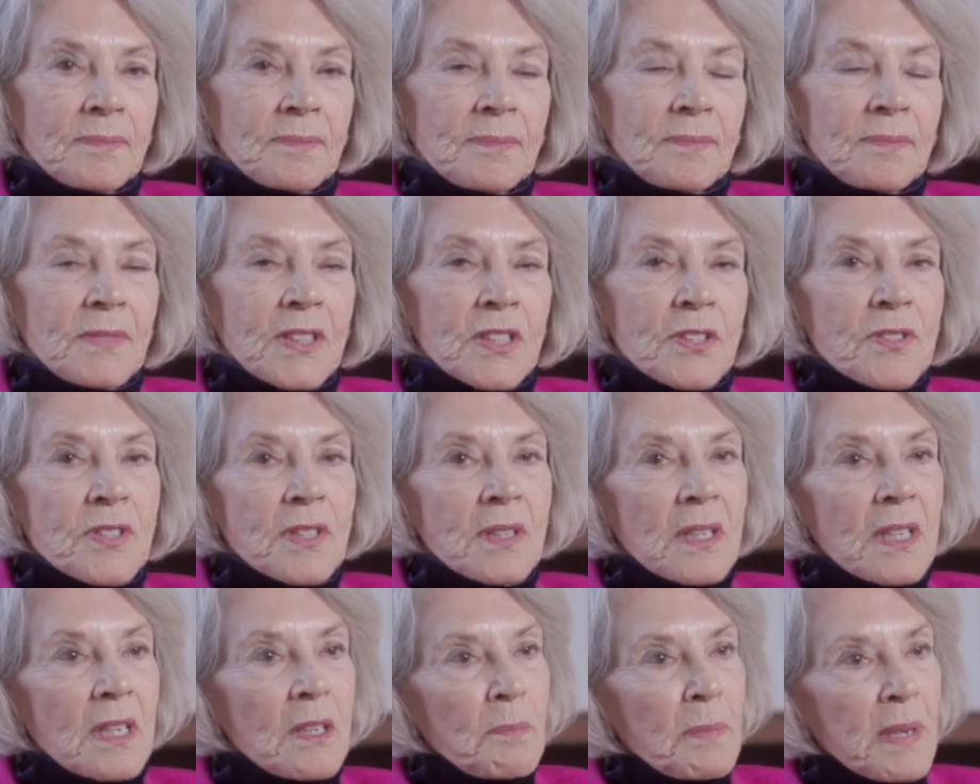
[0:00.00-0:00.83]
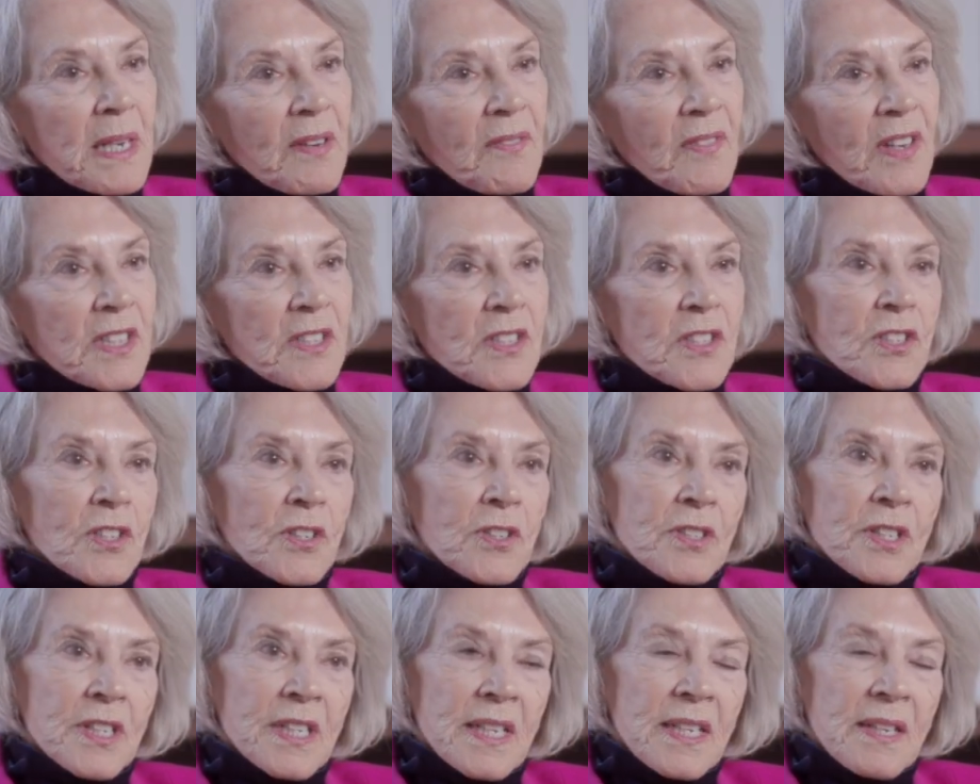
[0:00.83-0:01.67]
There's a little bit of
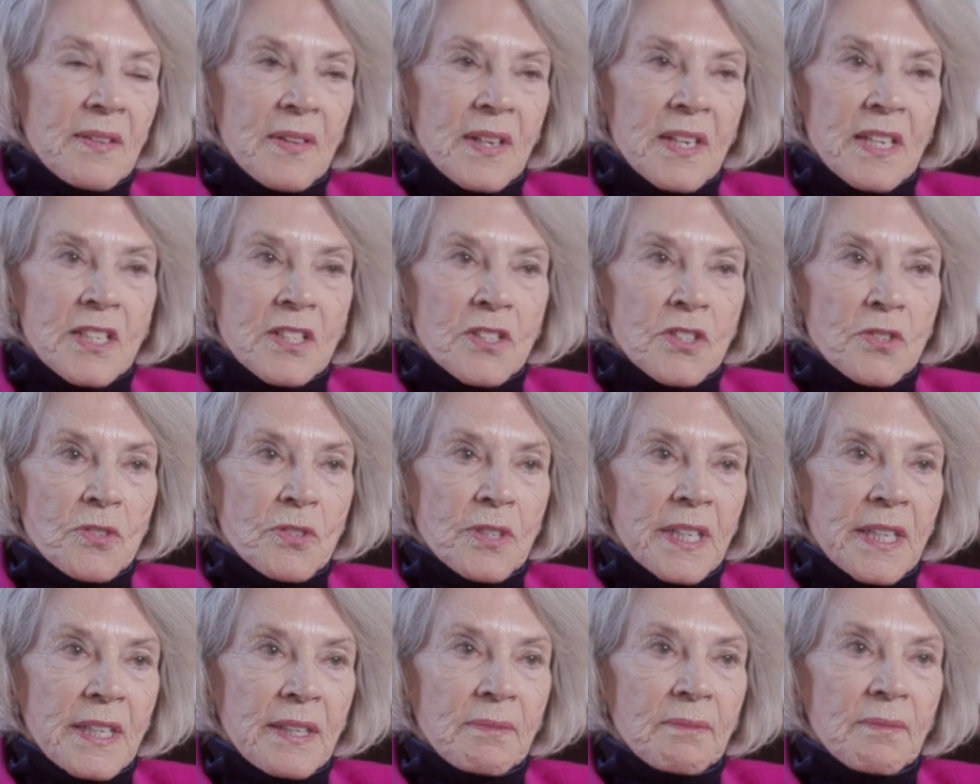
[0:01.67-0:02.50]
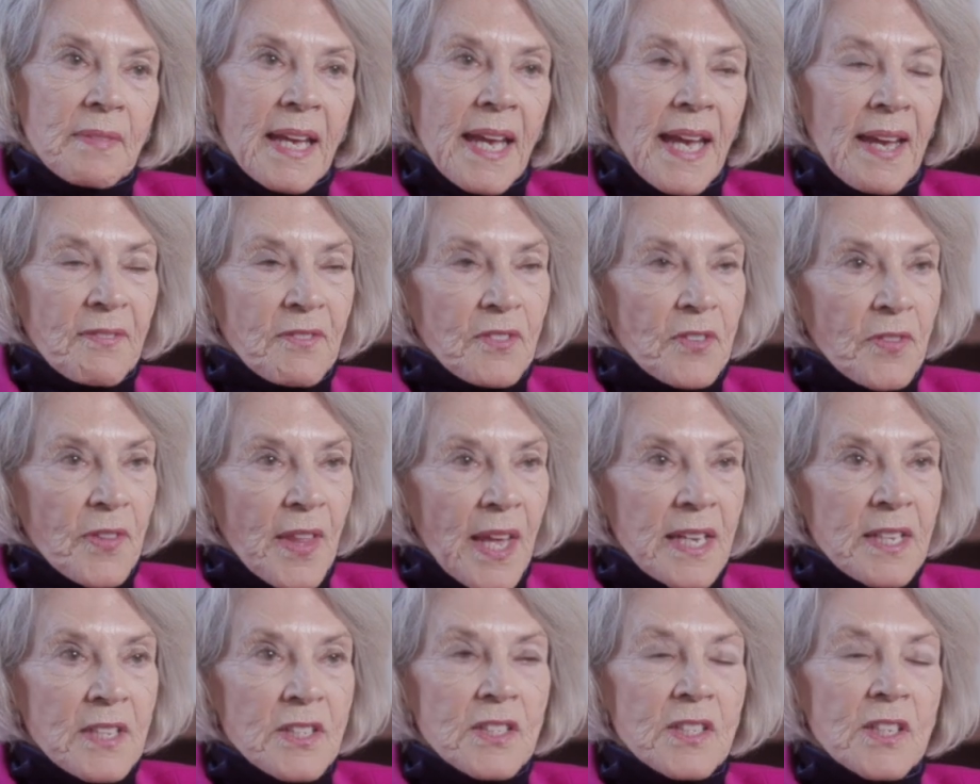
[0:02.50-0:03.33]
uncertainty in the history after
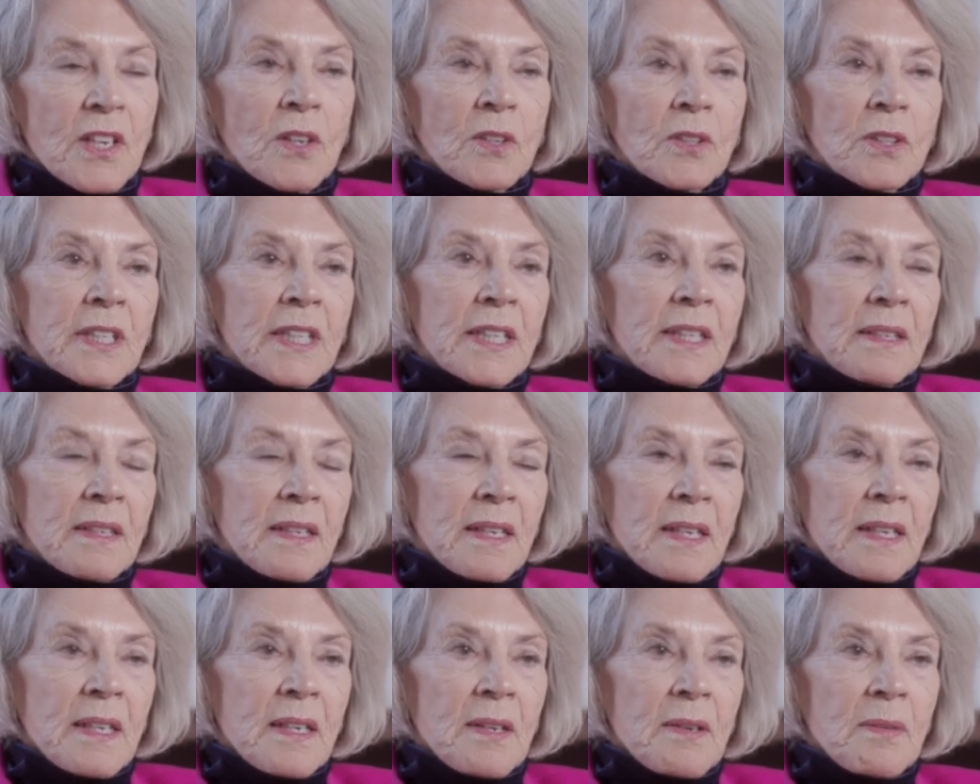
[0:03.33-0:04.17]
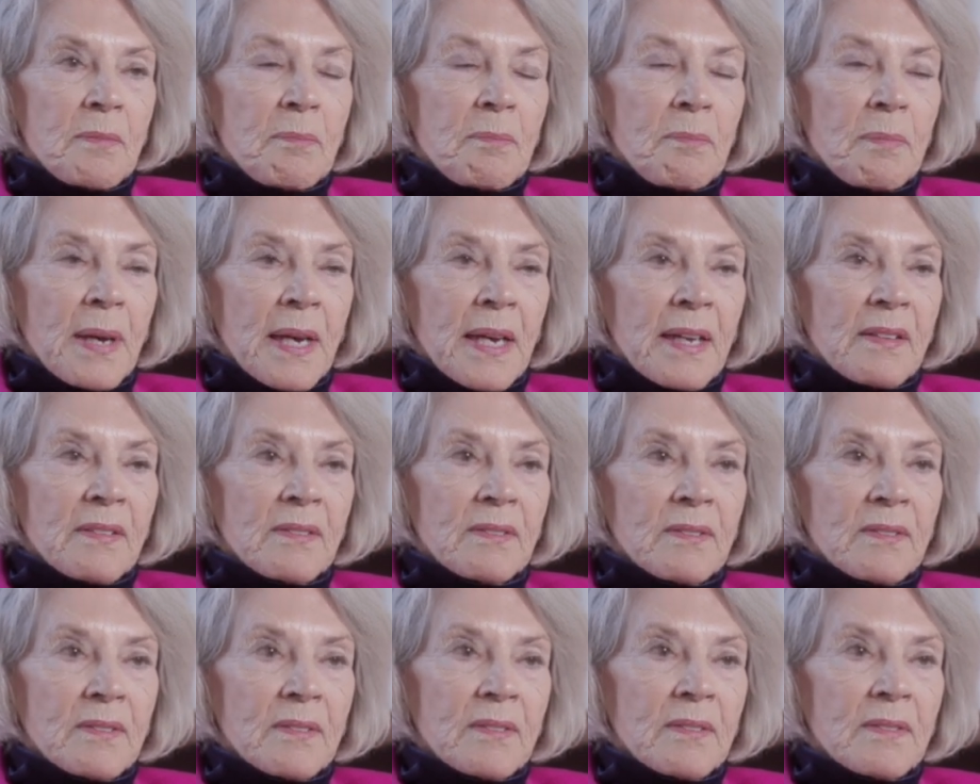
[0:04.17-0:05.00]
they sold it, but
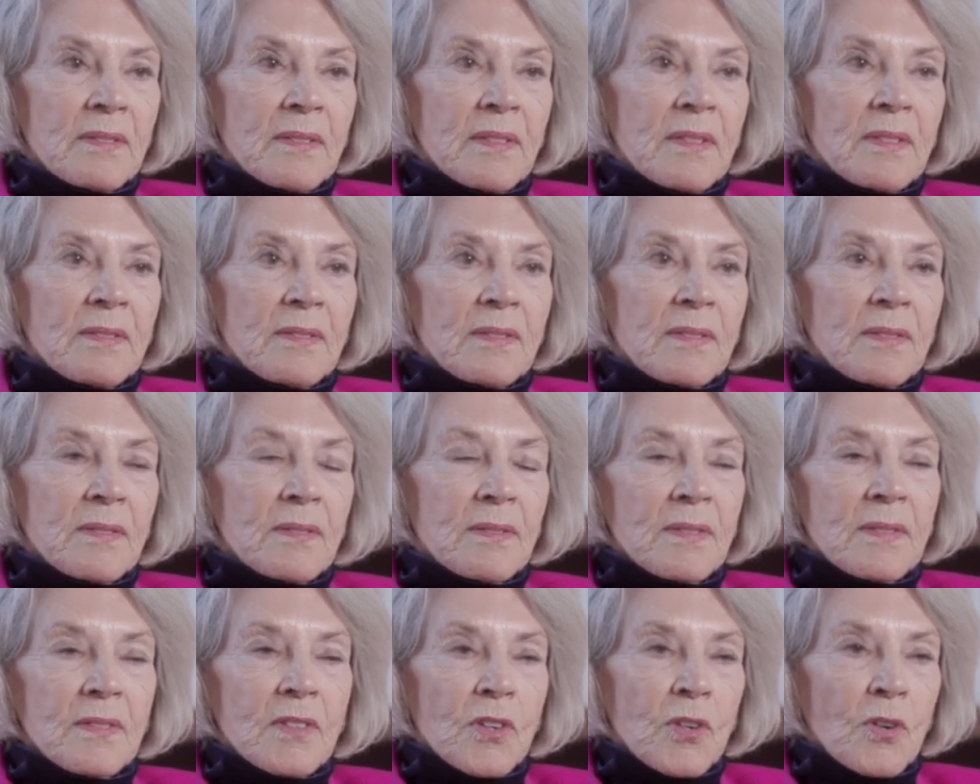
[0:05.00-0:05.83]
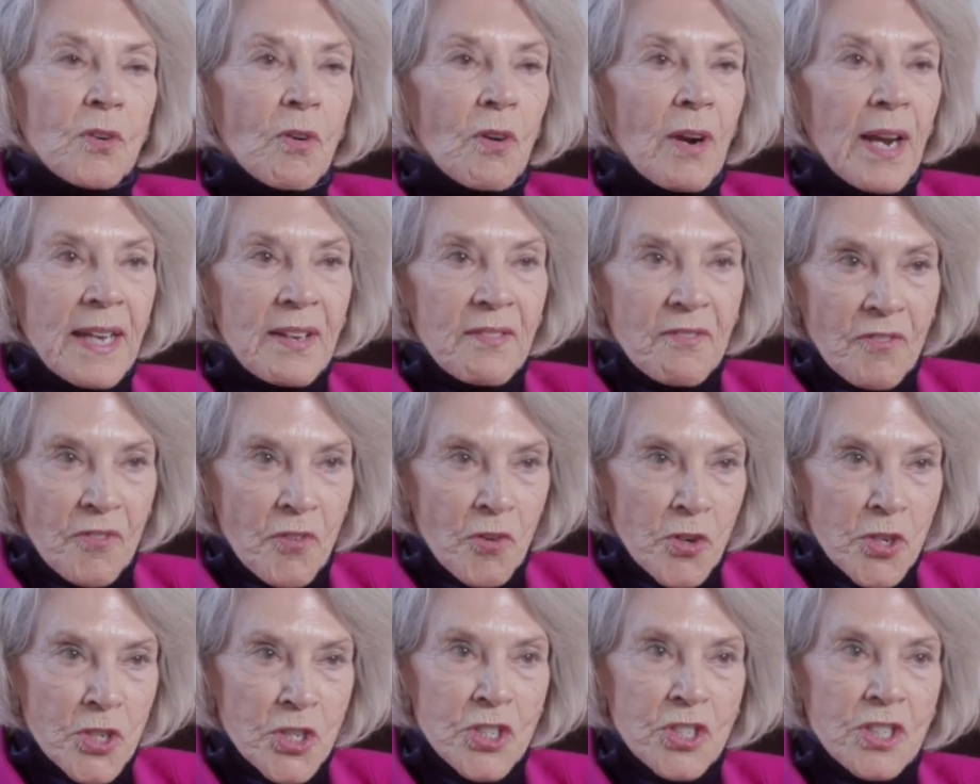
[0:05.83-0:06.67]
great
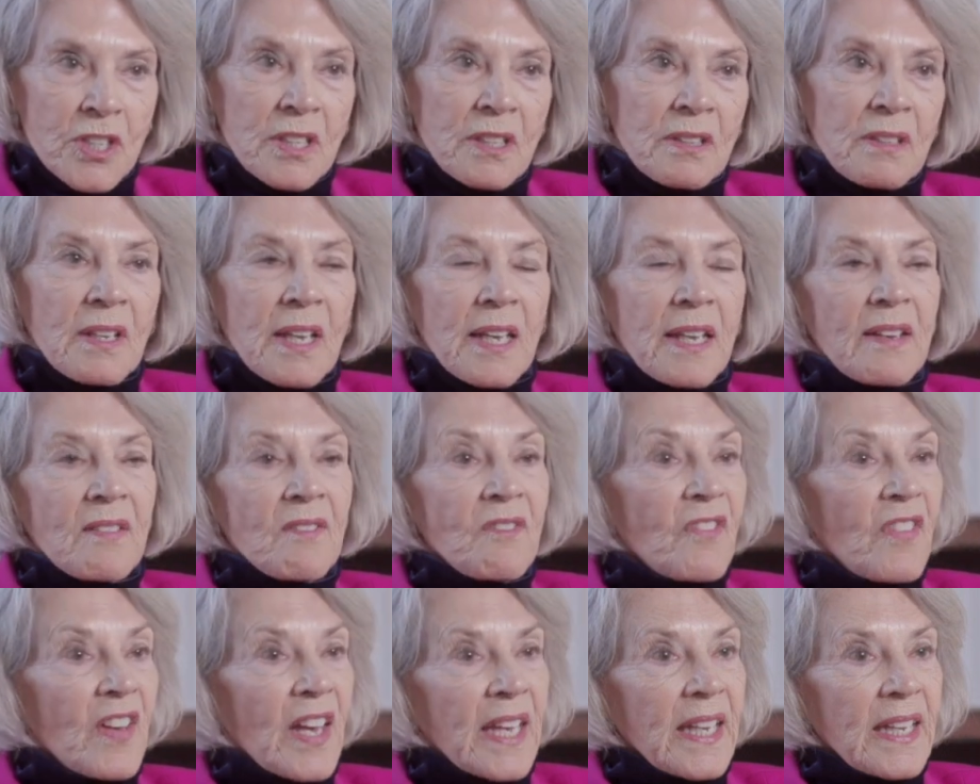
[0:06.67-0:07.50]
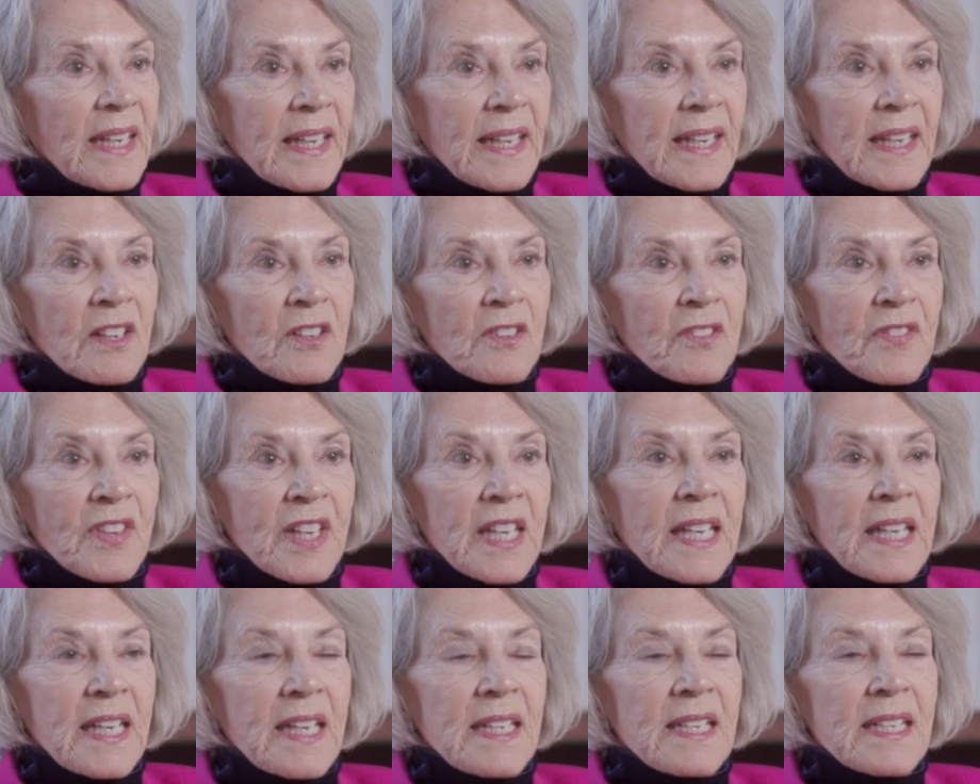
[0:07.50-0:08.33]
fortune and fate
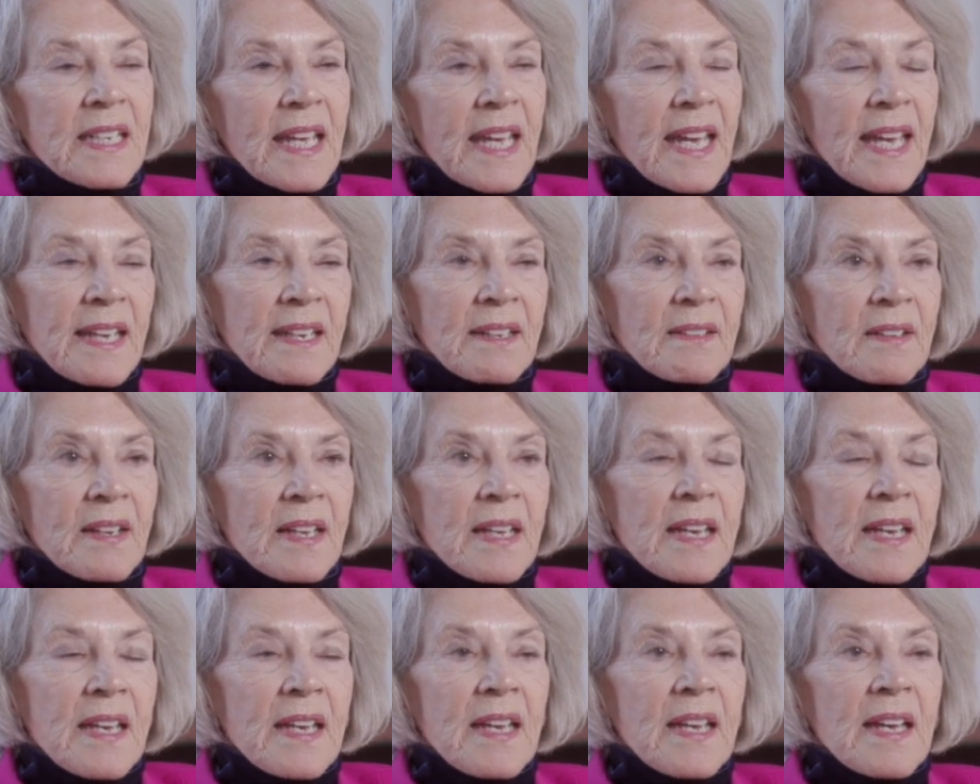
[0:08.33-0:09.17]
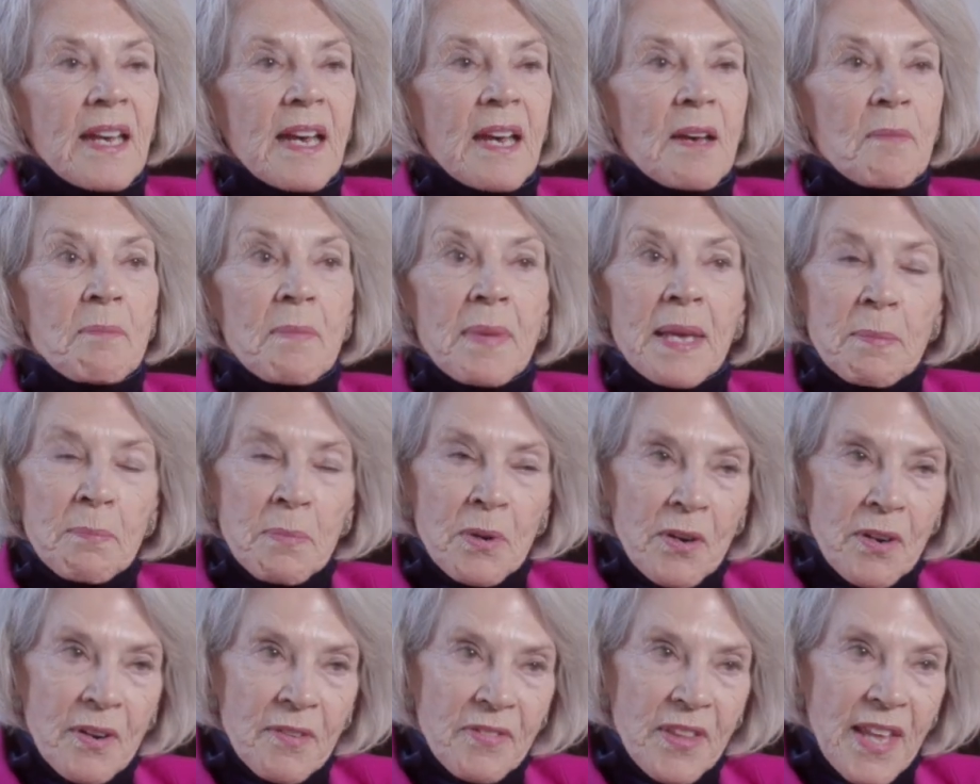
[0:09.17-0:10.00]
intervened, and a
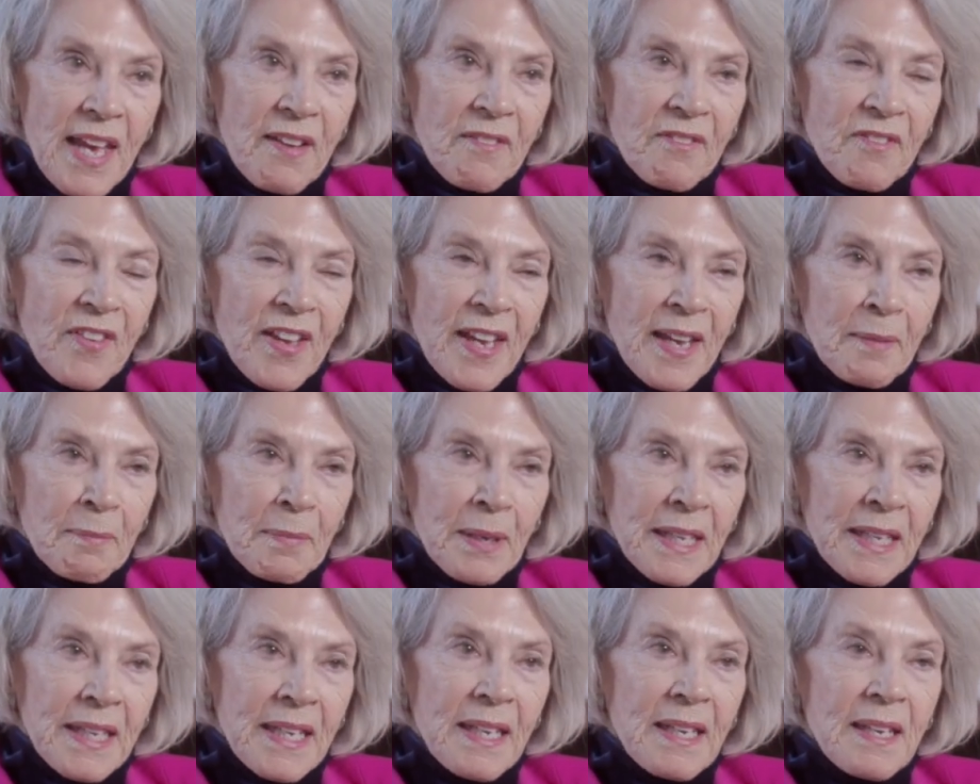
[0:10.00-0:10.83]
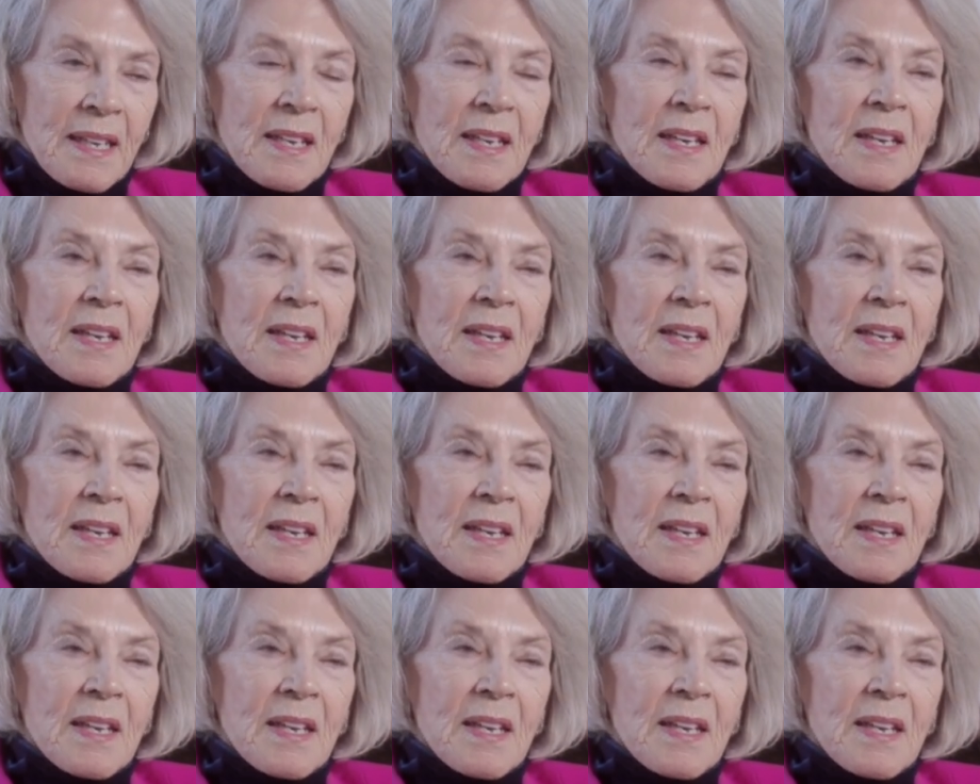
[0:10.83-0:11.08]
member of that family